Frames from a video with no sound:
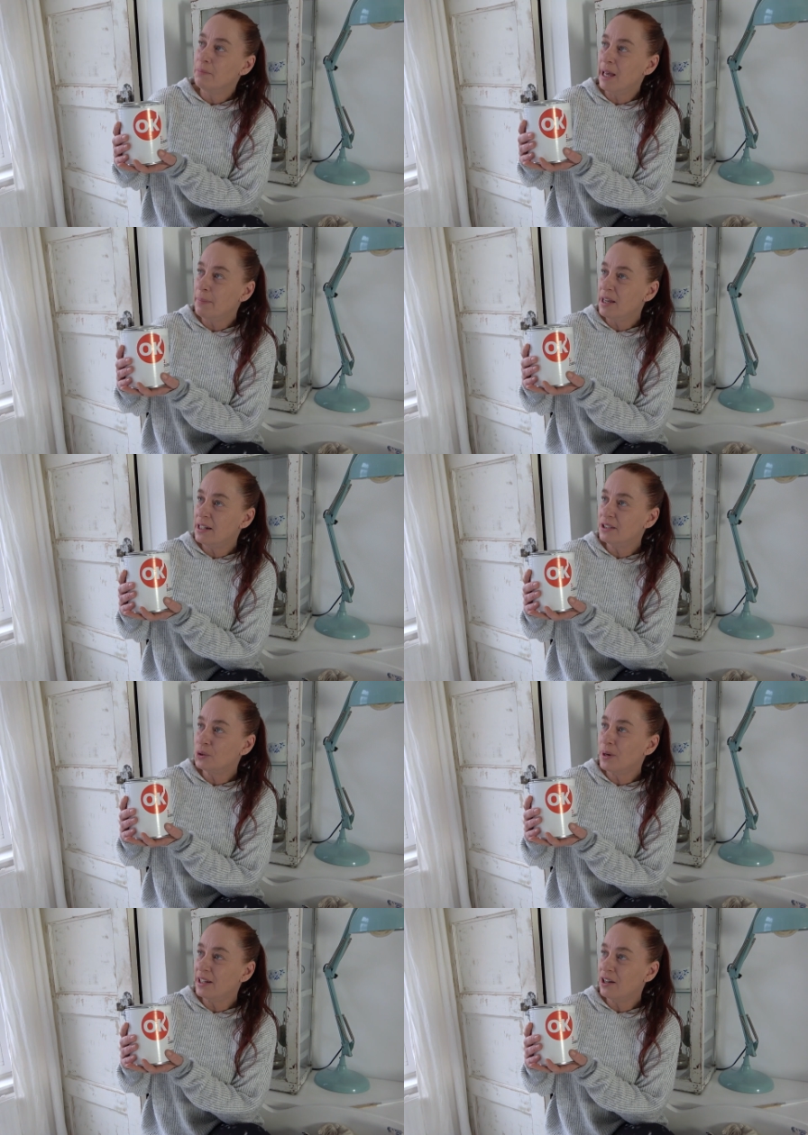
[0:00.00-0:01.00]
Maybe it is
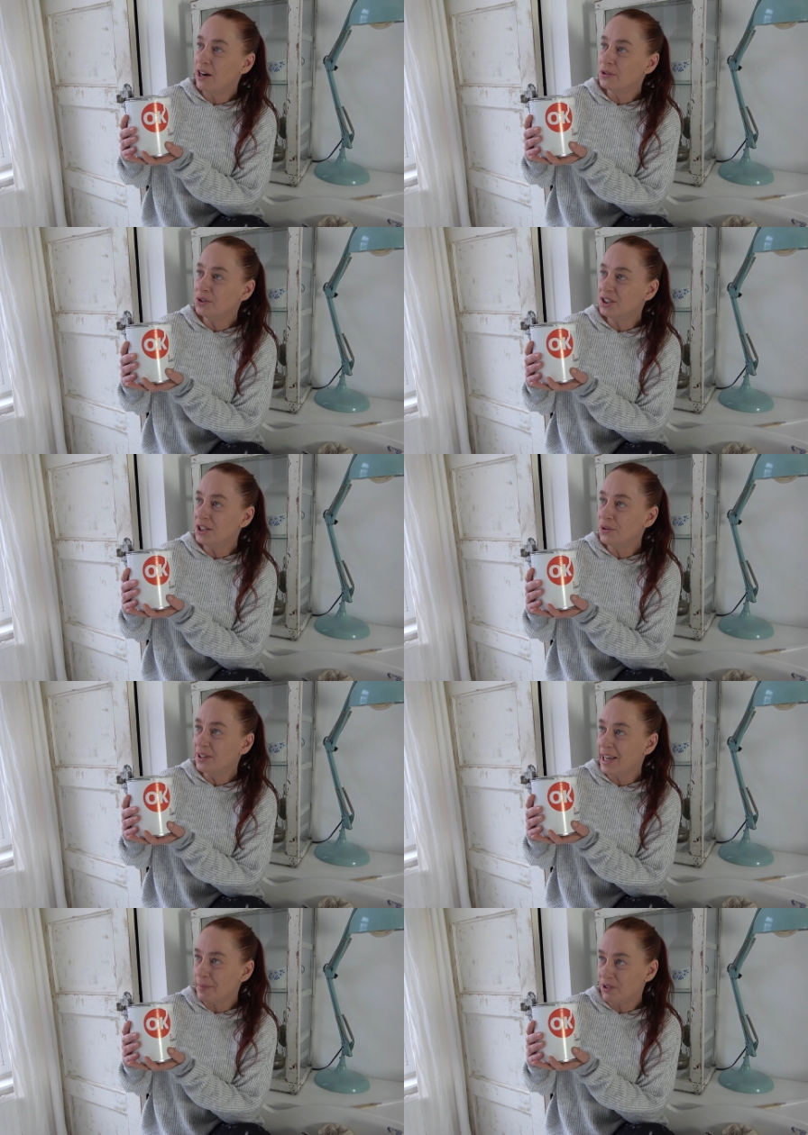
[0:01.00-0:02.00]
quite hard to see
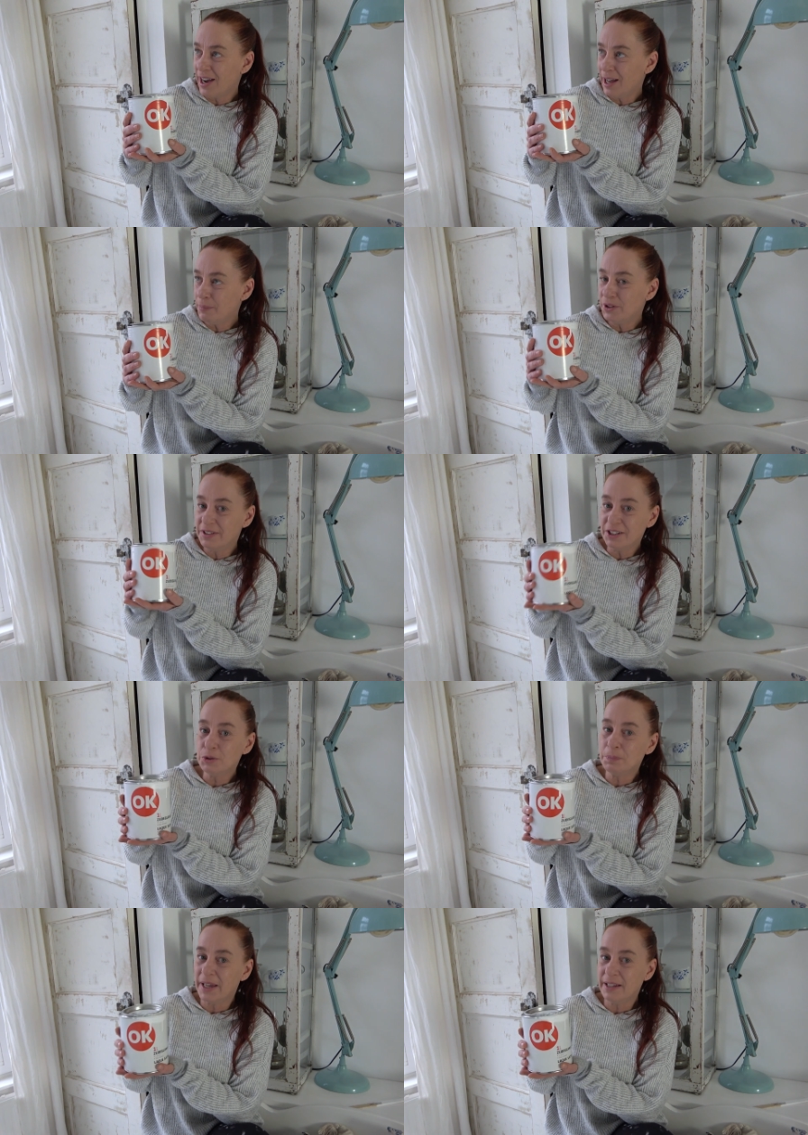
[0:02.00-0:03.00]
on camera, but
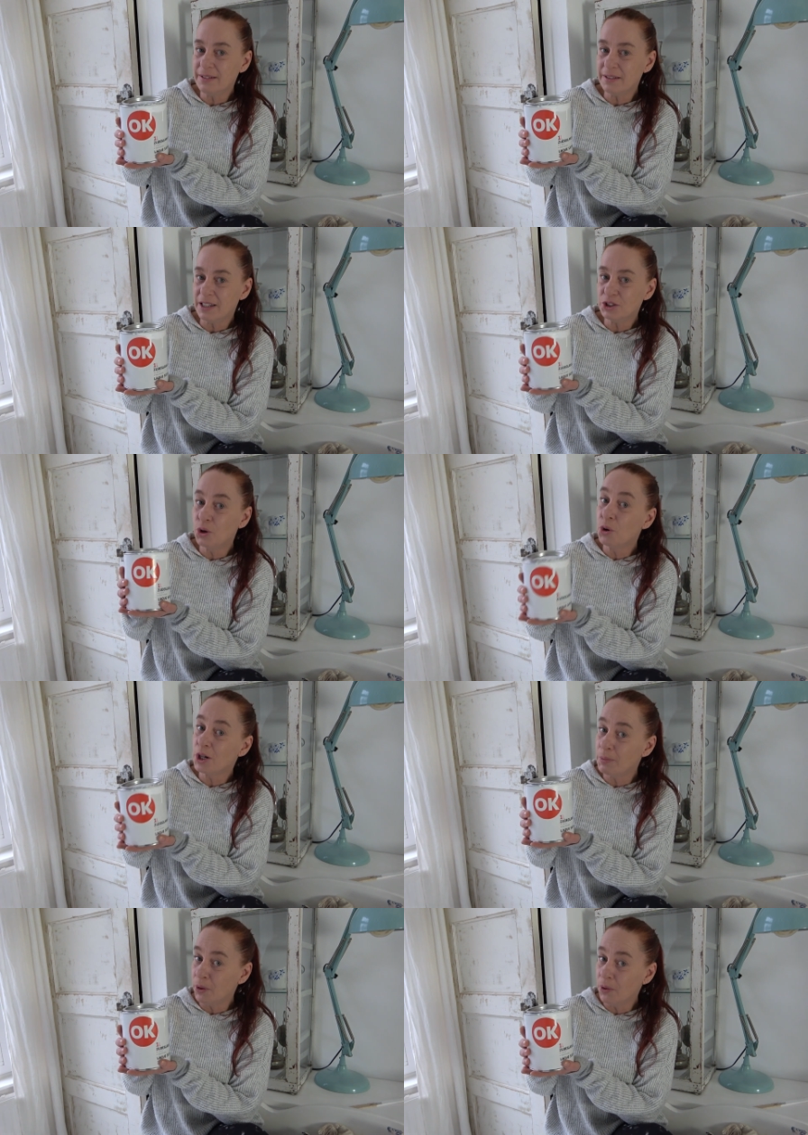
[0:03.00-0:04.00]
this paint is
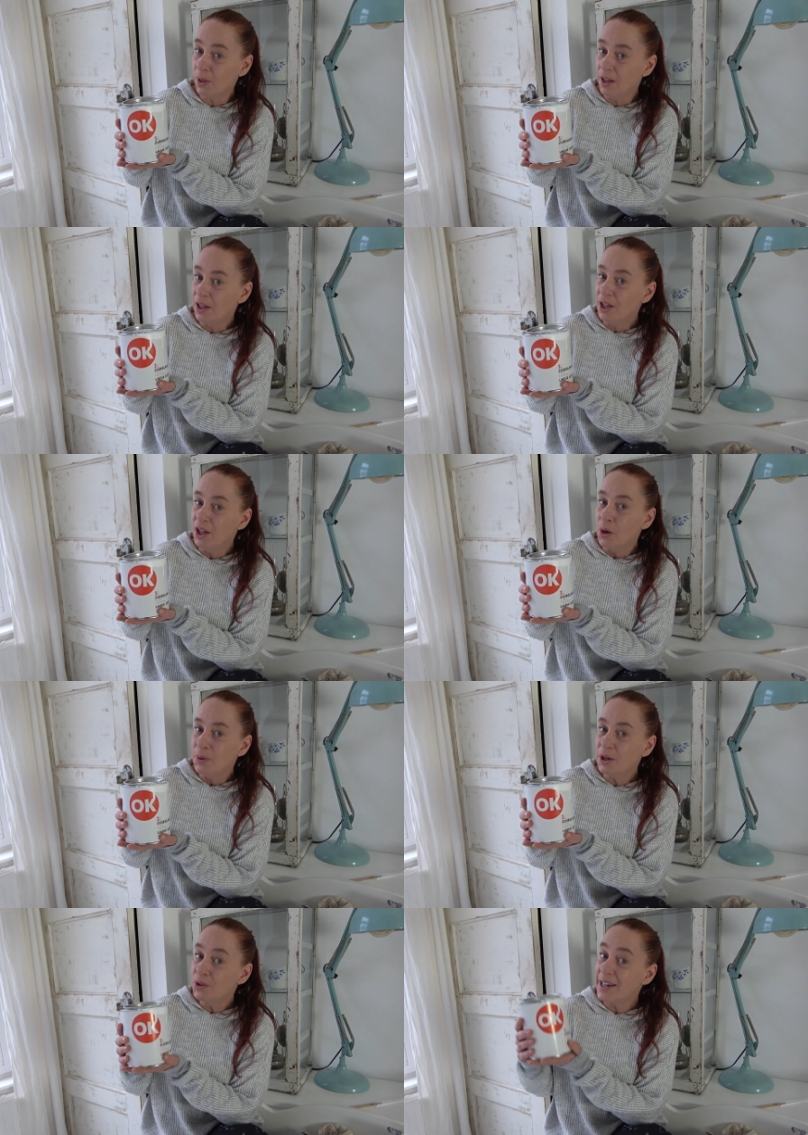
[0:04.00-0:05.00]
horrible.
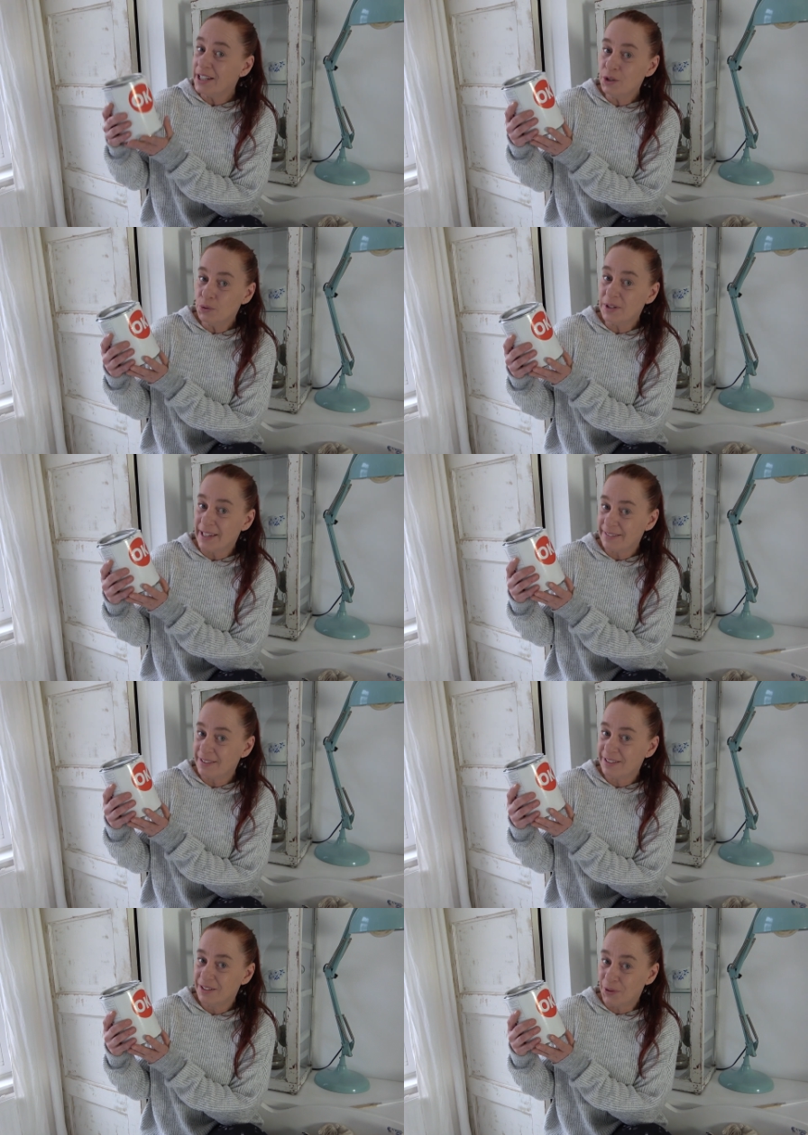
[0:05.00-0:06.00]
We already knew
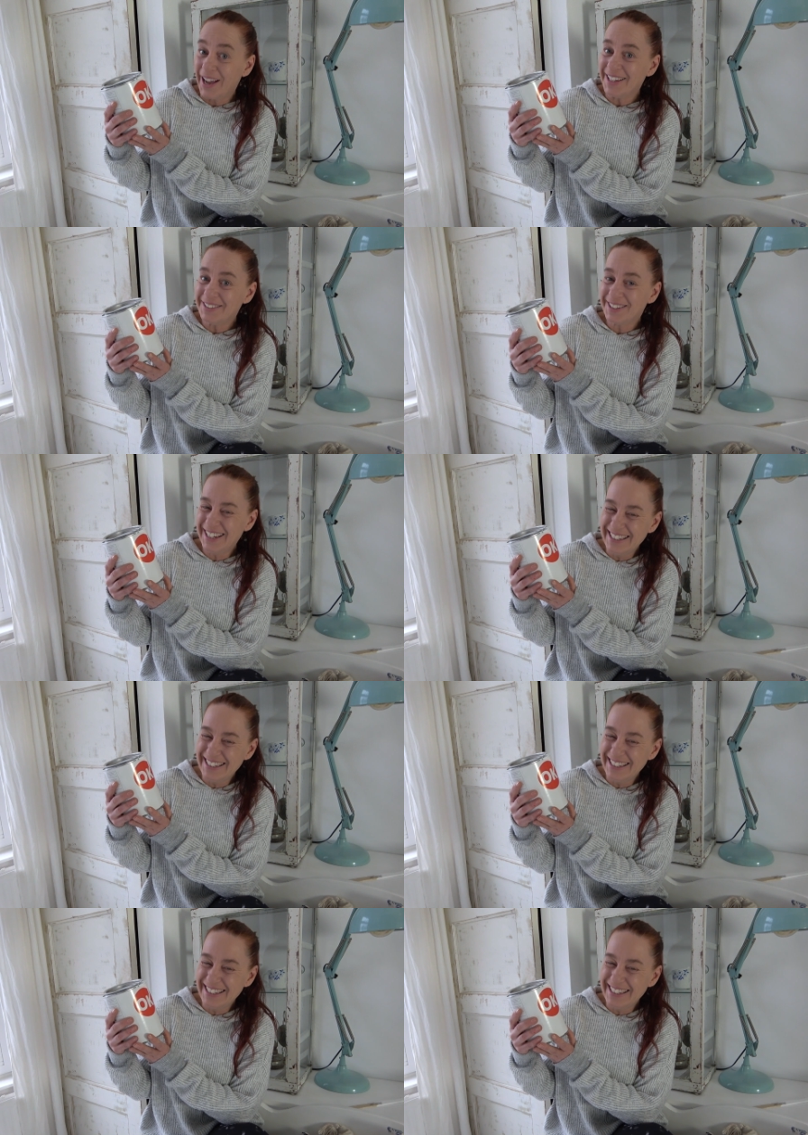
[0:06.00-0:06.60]
that, right?